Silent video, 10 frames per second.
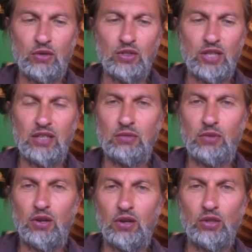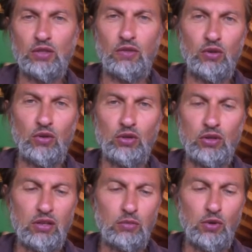you change the molecules of the
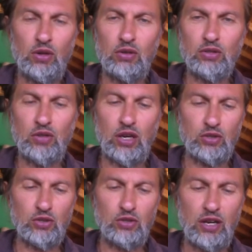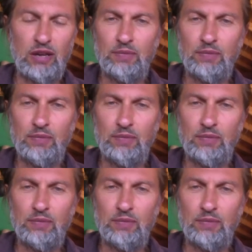water, the molecule structure,